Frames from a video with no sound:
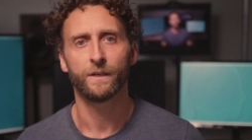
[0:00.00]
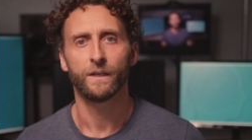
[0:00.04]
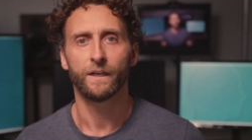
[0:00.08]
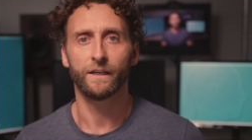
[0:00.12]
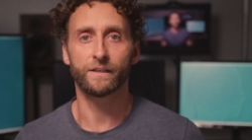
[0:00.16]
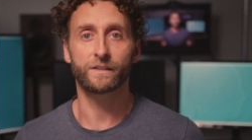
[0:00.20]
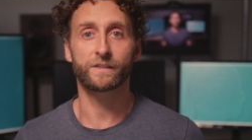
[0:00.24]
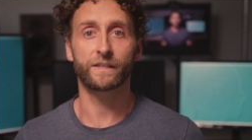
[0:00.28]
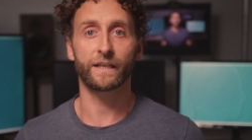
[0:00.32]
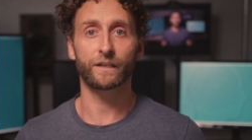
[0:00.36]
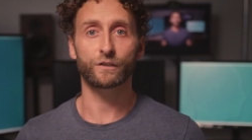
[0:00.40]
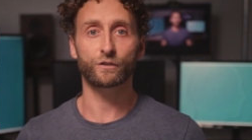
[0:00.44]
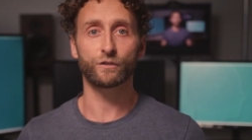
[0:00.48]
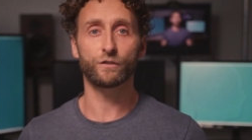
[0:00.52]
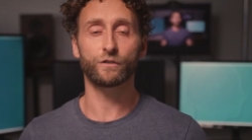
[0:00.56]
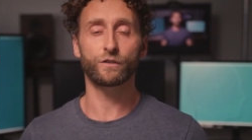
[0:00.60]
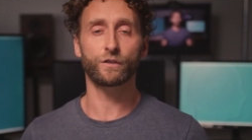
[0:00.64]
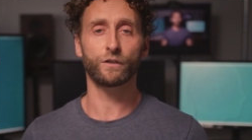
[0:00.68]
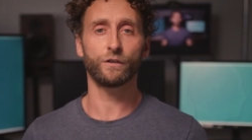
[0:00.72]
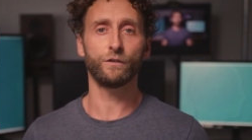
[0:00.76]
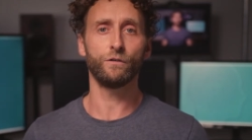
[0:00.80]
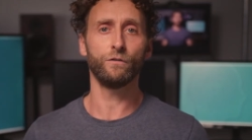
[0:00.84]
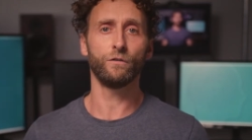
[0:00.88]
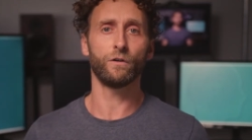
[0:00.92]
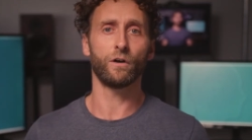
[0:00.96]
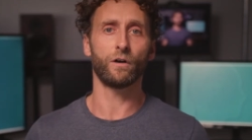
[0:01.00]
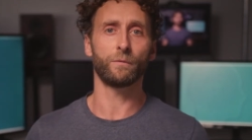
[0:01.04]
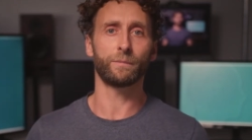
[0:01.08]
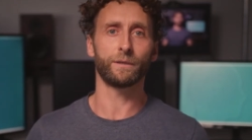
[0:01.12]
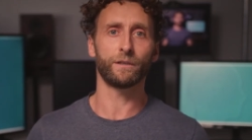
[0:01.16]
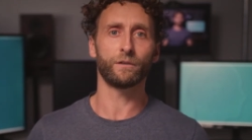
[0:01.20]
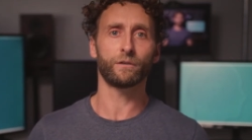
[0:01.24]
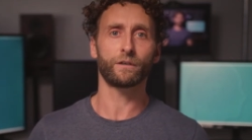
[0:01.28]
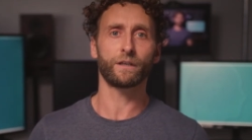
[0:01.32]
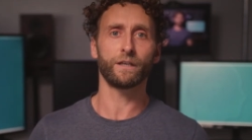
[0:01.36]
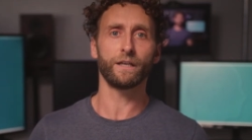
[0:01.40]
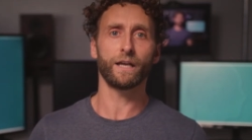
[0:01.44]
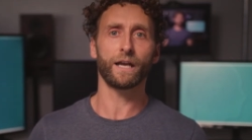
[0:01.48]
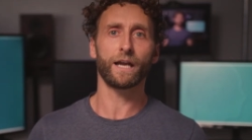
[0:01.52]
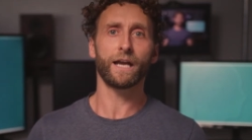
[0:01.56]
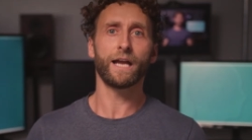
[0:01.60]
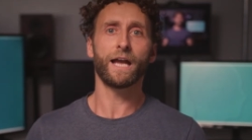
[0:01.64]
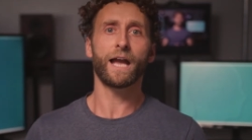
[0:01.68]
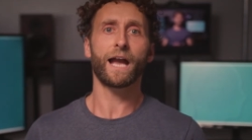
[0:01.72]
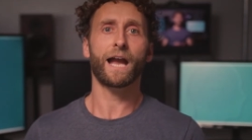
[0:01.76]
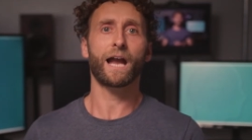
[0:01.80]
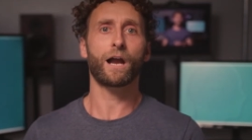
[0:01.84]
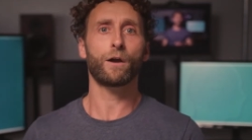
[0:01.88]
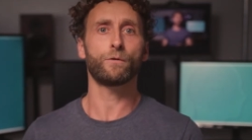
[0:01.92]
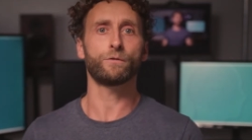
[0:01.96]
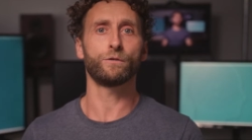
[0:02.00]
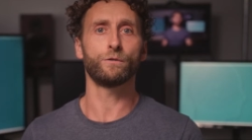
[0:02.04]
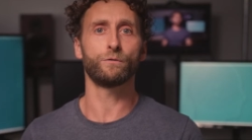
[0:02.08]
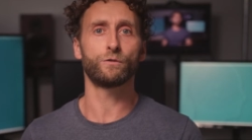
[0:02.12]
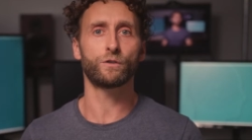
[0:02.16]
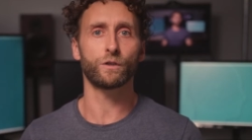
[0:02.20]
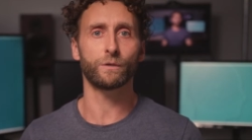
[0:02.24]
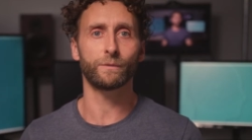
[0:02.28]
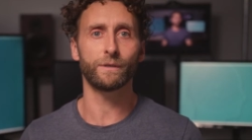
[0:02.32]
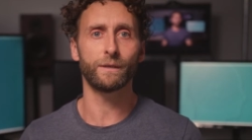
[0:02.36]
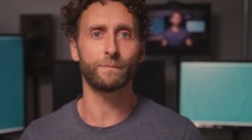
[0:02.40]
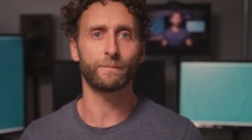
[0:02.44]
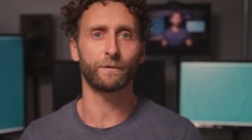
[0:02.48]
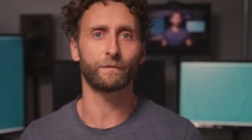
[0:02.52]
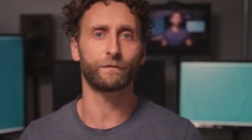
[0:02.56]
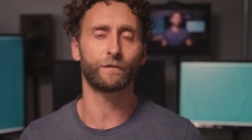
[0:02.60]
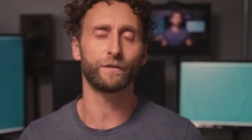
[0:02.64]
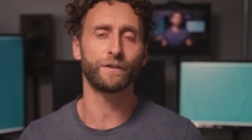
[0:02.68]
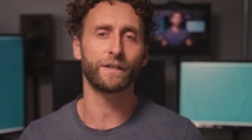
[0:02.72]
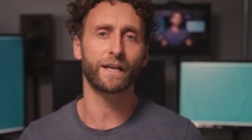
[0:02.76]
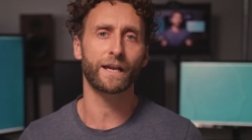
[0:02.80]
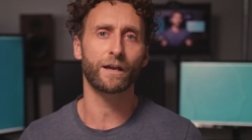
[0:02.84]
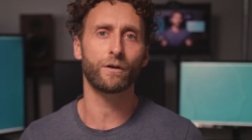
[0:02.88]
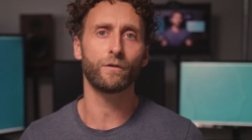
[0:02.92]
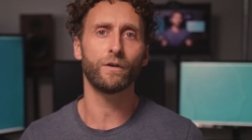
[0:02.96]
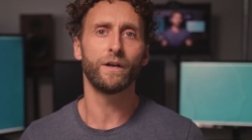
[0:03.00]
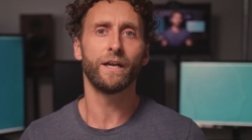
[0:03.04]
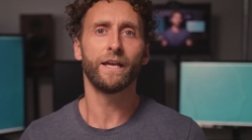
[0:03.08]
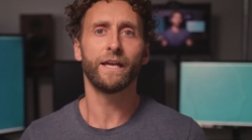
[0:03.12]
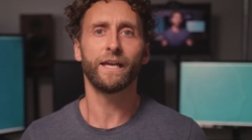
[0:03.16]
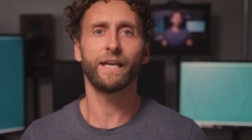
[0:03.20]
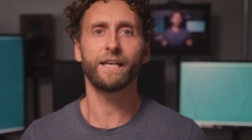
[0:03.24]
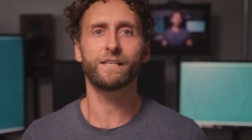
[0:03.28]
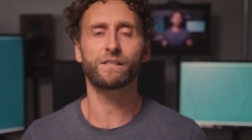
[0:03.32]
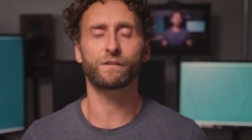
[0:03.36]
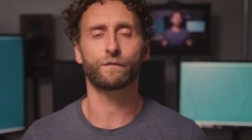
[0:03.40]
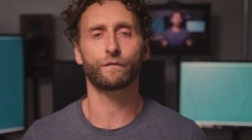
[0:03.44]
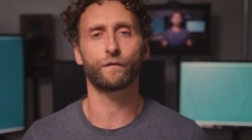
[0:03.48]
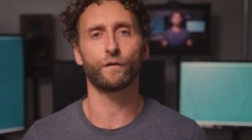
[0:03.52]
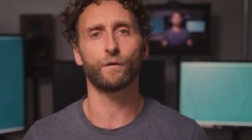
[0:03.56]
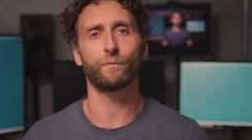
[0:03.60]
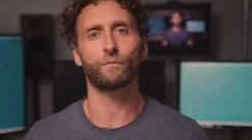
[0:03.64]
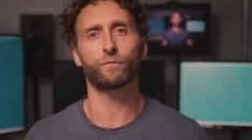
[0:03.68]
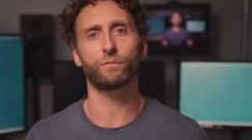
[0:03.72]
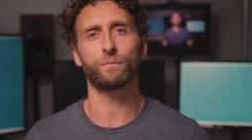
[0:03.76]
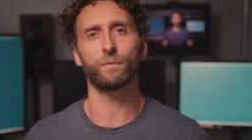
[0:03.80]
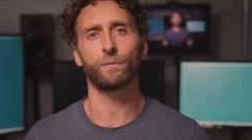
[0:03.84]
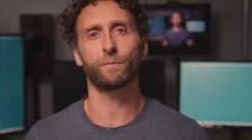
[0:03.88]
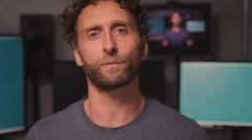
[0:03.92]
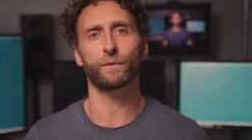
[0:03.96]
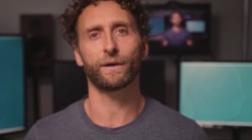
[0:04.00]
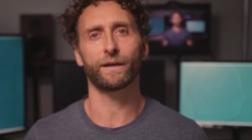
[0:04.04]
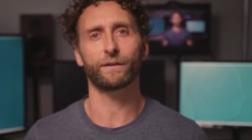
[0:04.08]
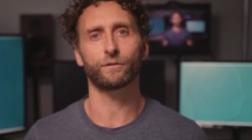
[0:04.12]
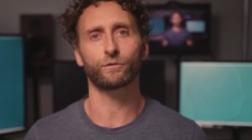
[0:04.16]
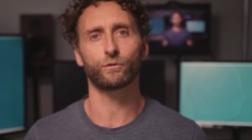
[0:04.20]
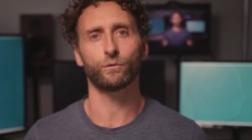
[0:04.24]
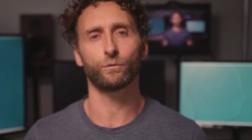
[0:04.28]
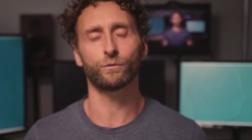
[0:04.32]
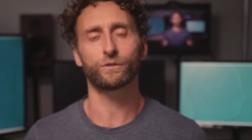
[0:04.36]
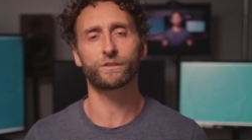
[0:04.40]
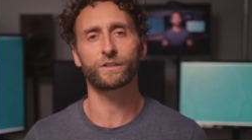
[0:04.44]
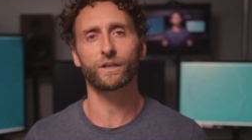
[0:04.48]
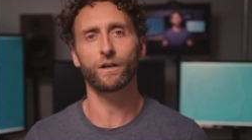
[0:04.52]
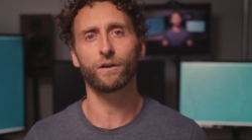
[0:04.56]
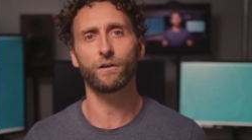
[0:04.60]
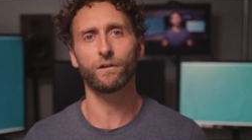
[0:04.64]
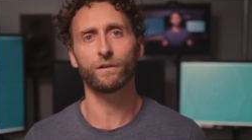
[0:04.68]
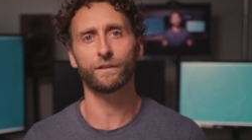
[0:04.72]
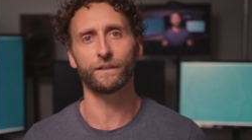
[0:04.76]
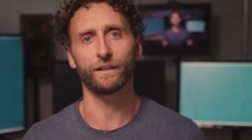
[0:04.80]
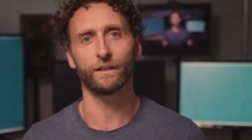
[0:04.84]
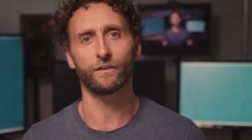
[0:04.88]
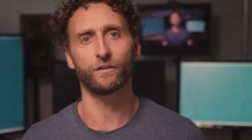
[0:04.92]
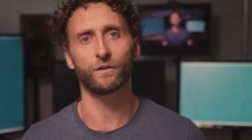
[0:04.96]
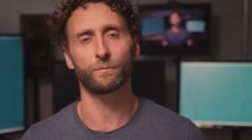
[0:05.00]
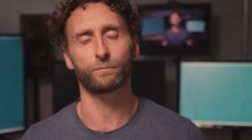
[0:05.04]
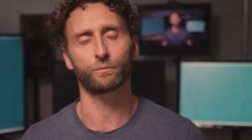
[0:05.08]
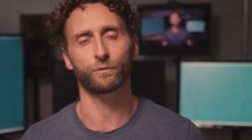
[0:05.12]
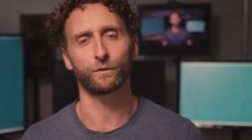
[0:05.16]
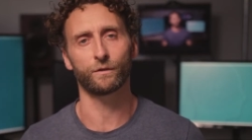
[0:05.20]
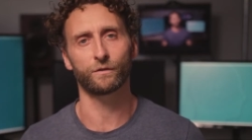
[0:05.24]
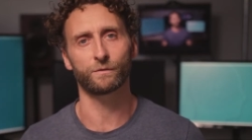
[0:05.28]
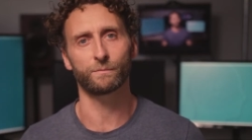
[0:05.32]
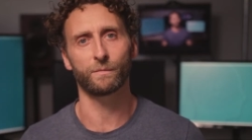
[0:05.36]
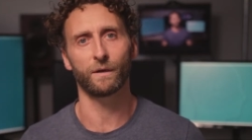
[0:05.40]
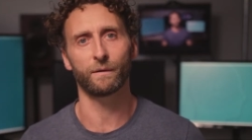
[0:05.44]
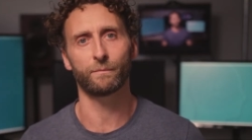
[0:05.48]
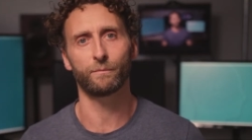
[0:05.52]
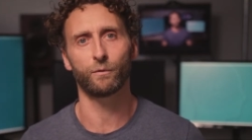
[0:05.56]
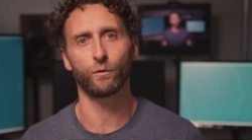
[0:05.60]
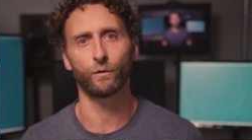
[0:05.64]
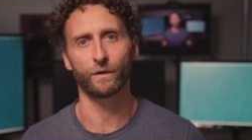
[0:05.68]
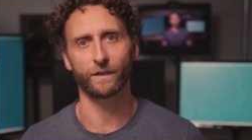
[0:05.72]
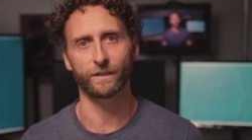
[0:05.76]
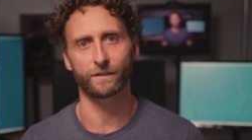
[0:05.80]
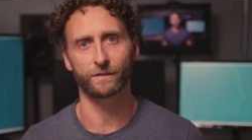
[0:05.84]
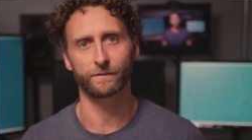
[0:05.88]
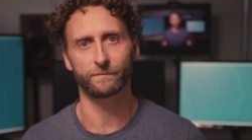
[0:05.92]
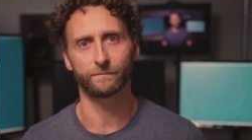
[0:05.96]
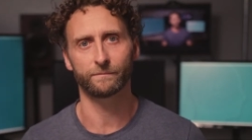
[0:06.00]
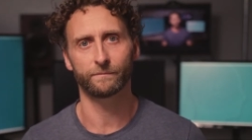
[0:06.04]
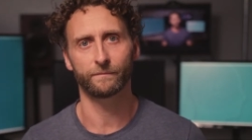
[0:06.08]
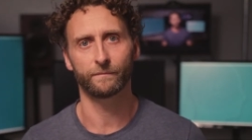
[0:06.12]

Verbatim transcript: In section two, I'll be looking at how you do it, but for now, here's a film from a brand called Talia that proves my point.